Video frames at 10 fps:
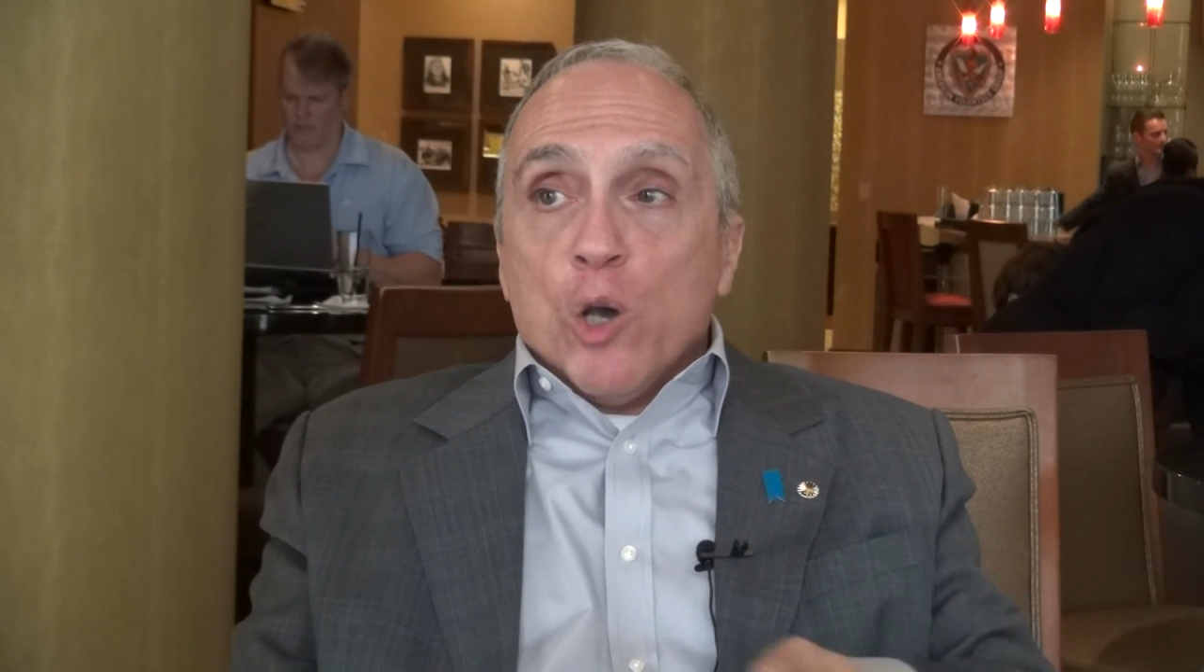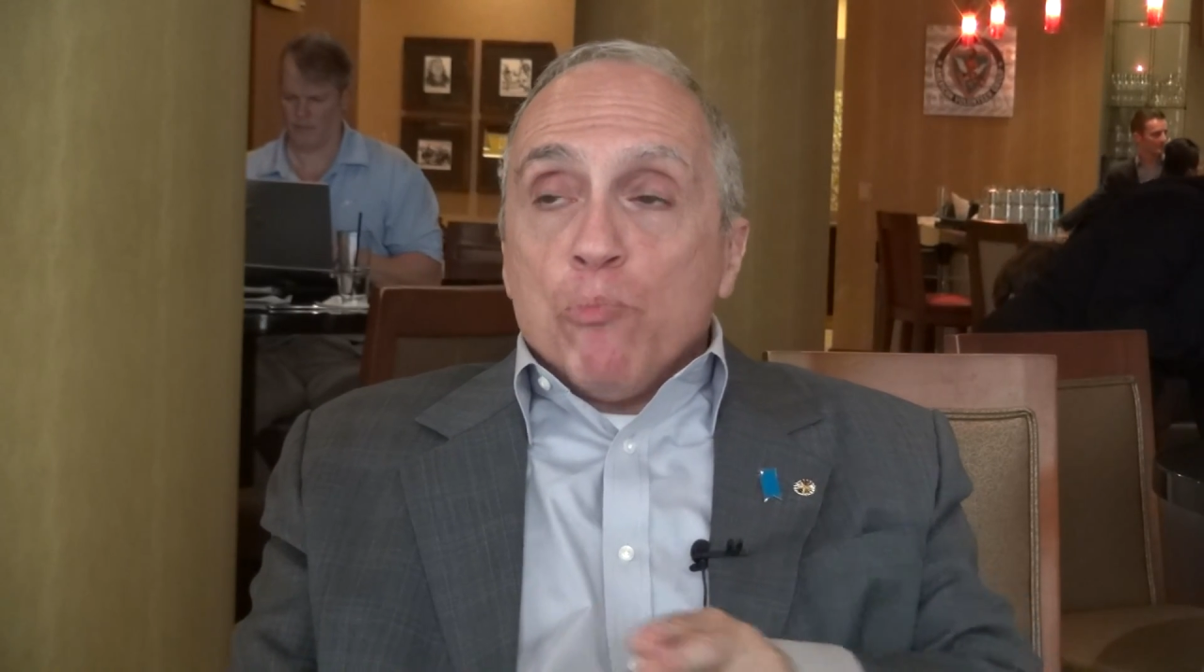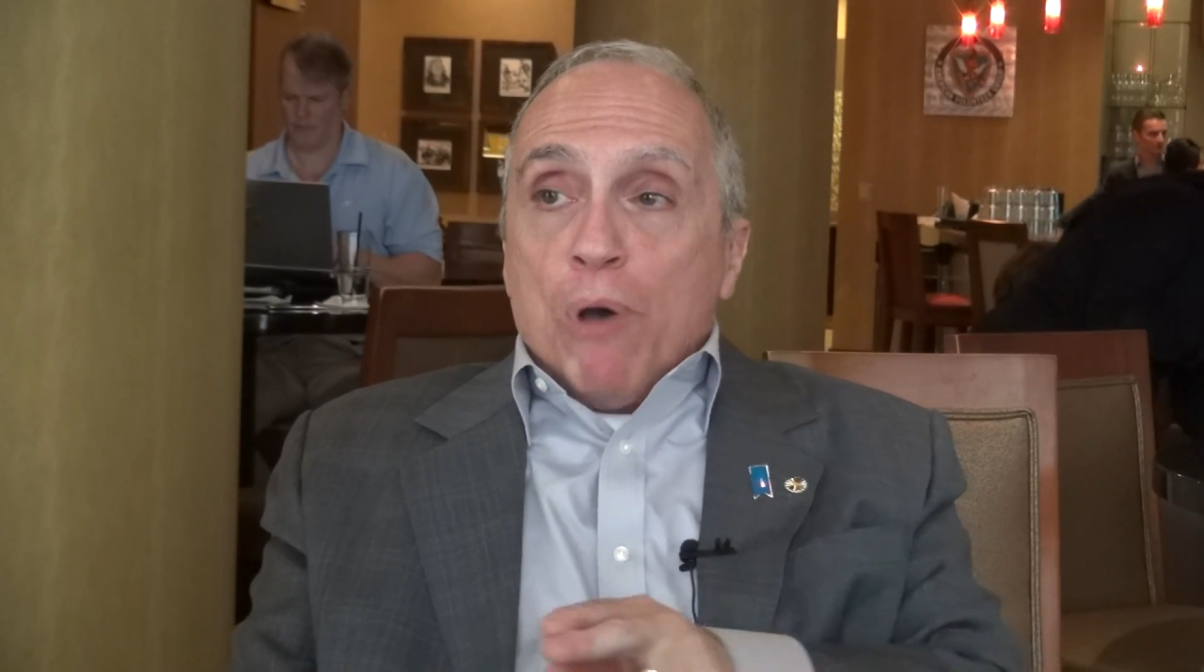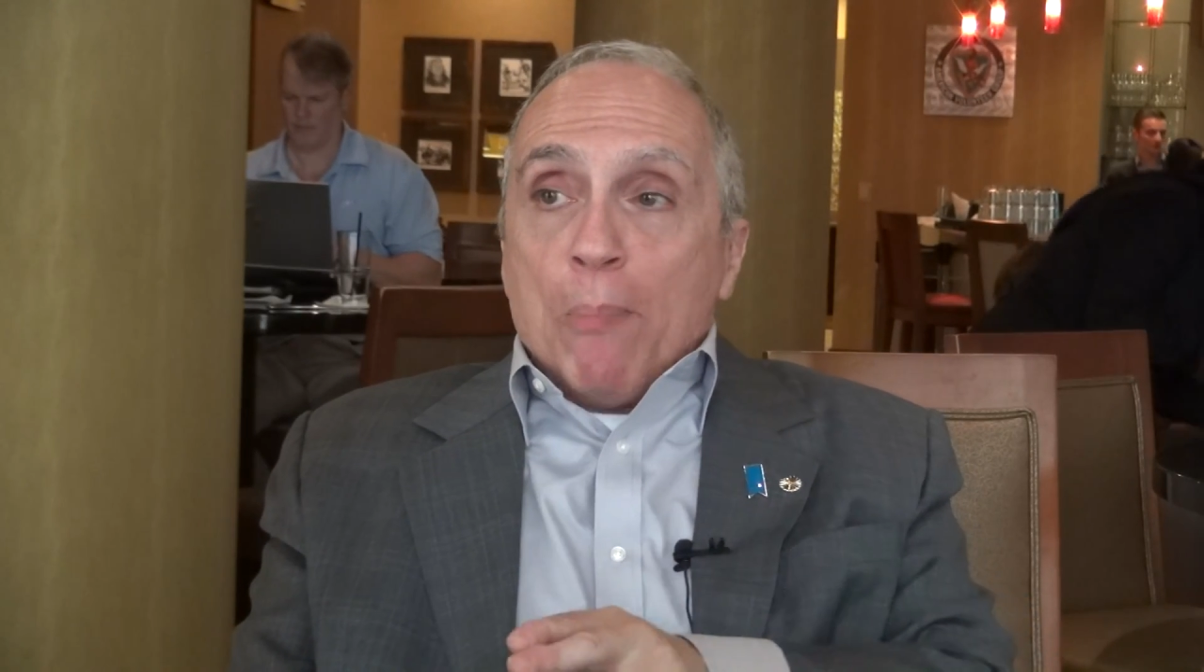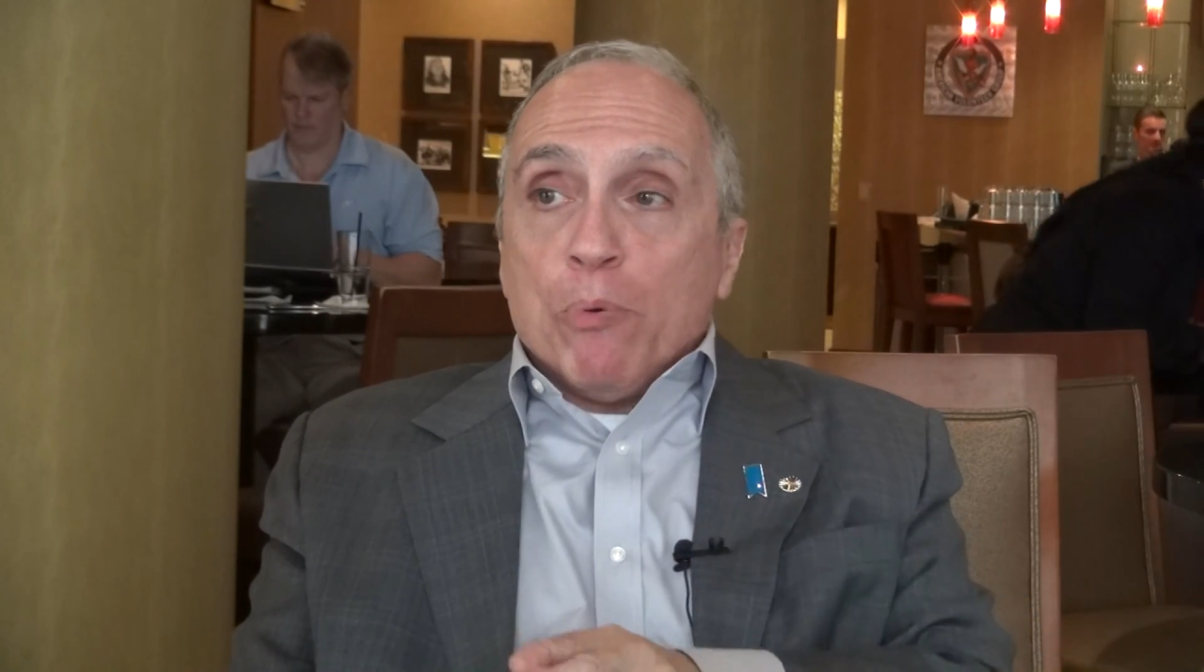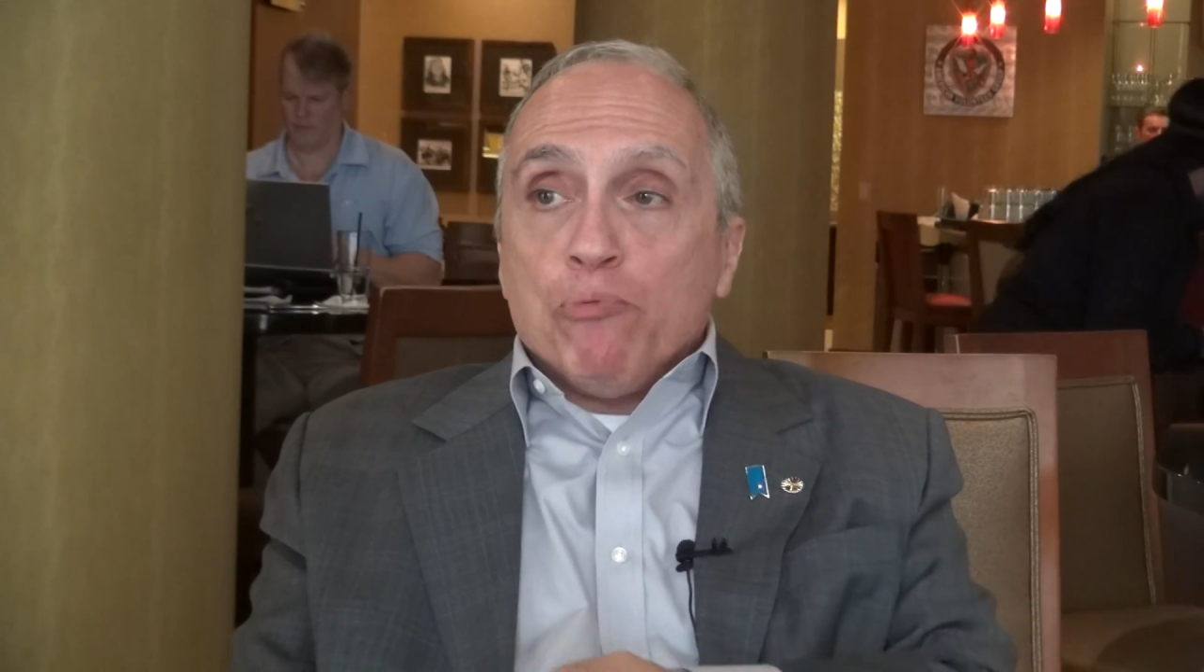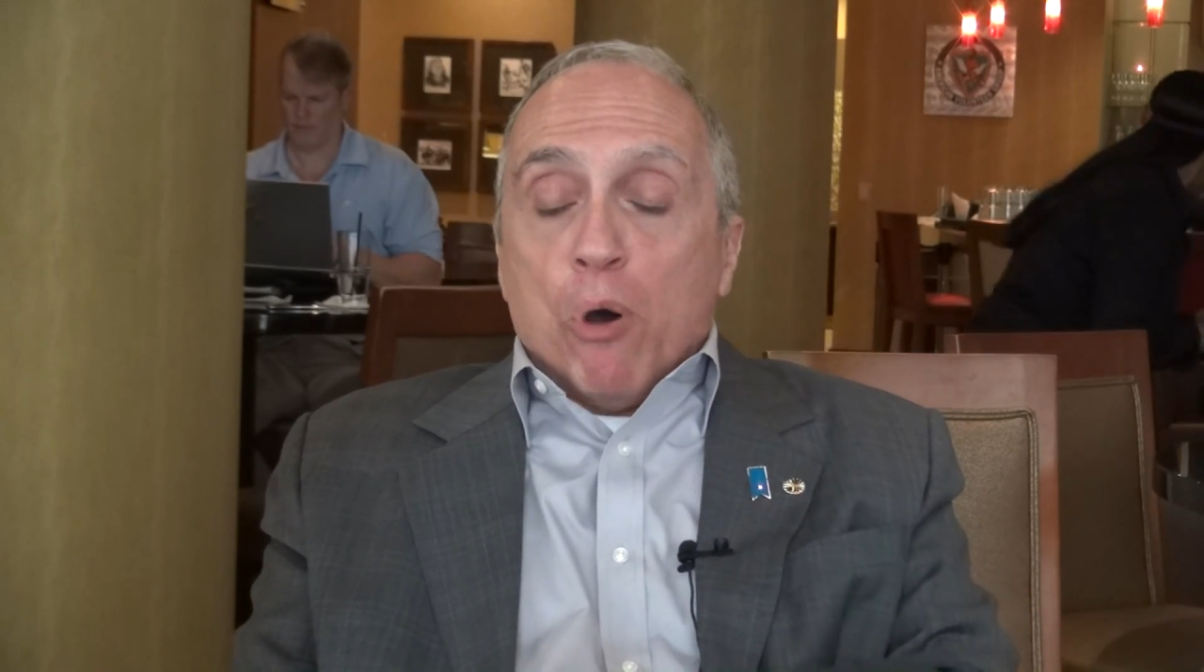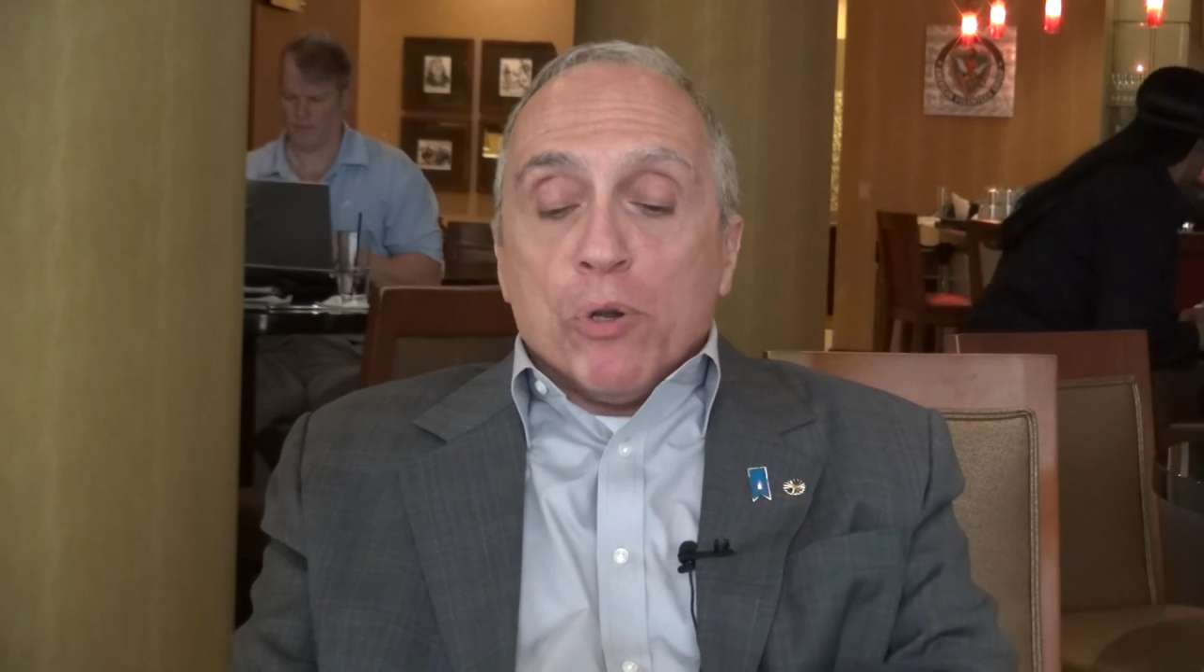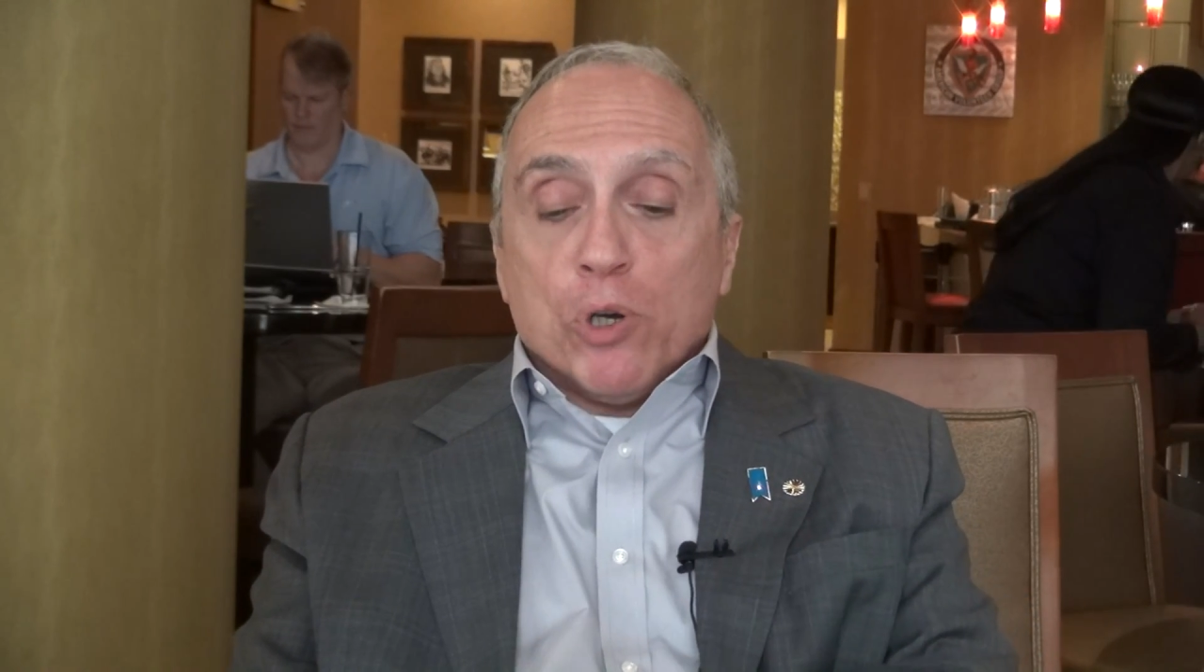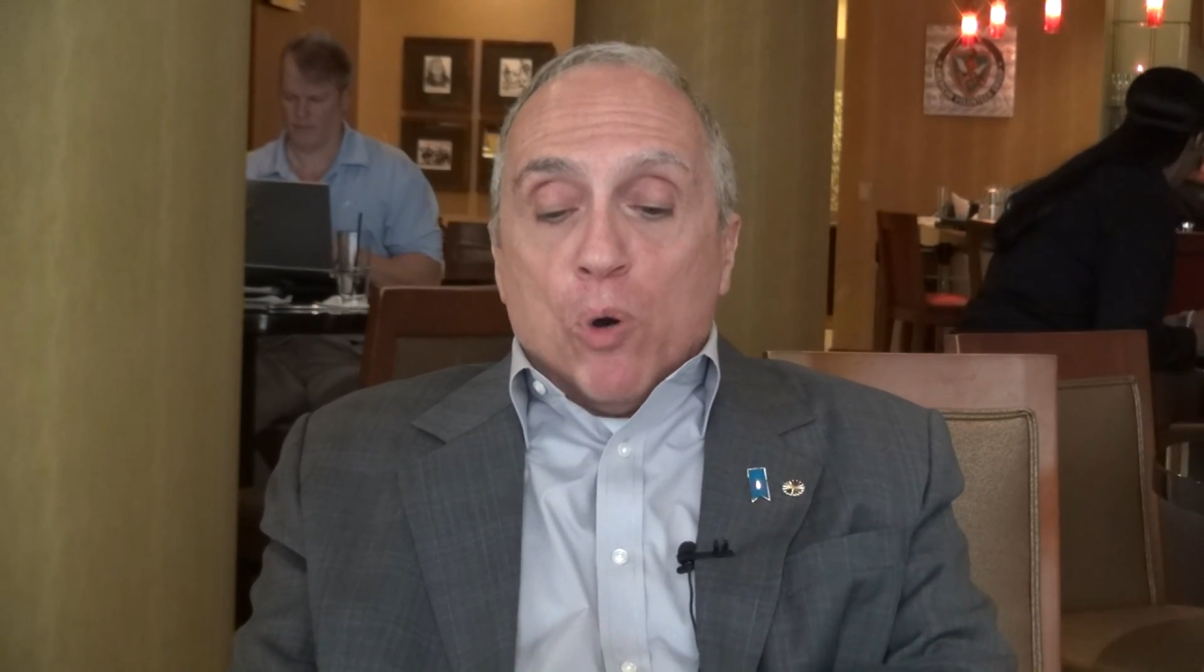Proper
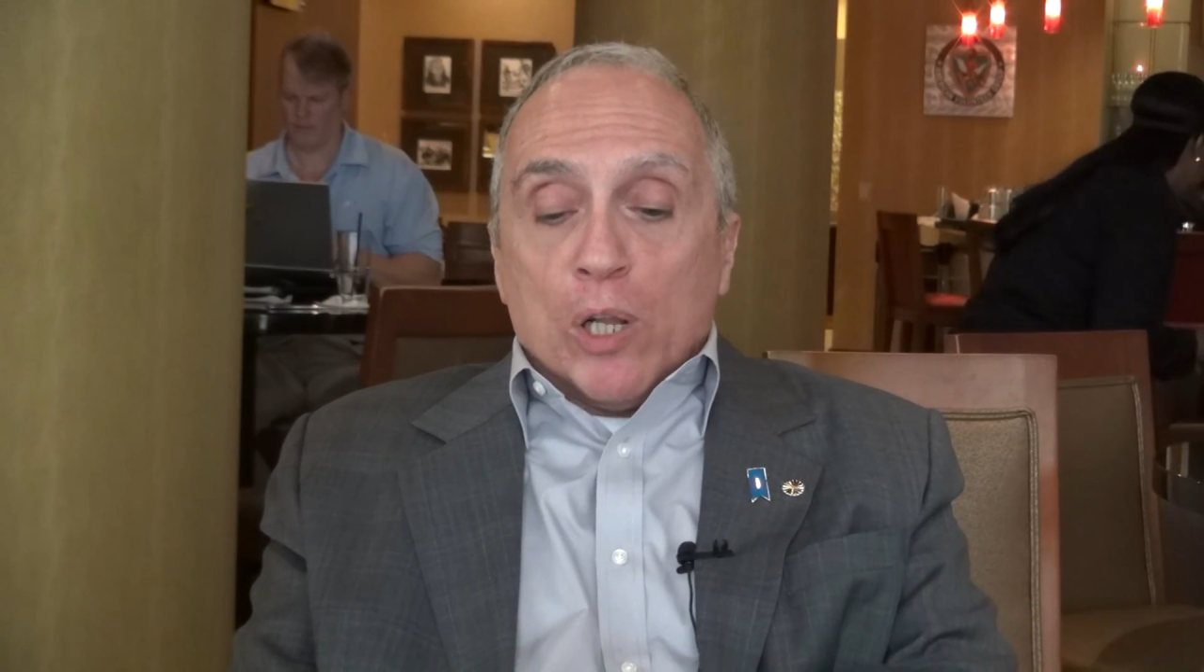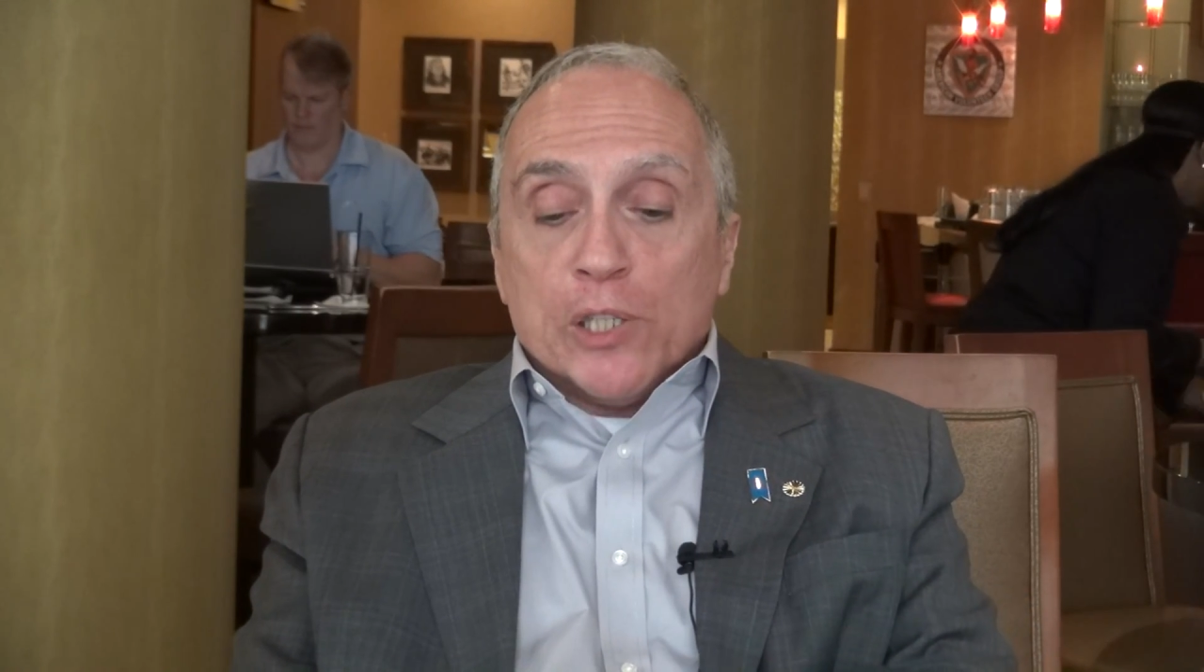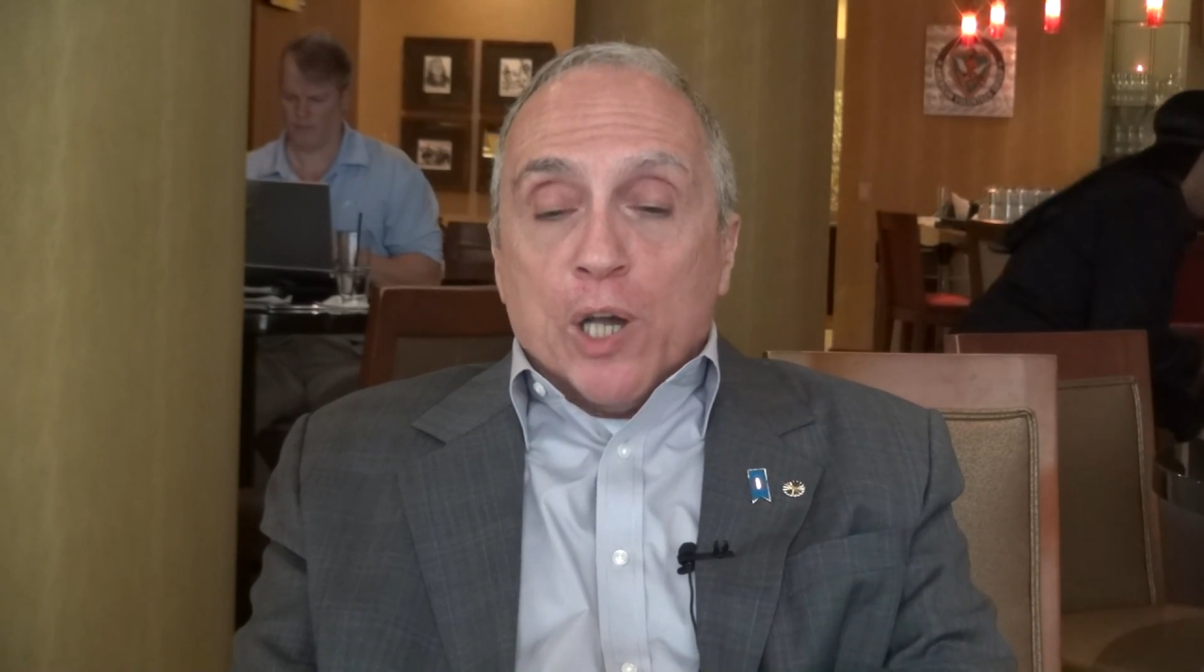protocol is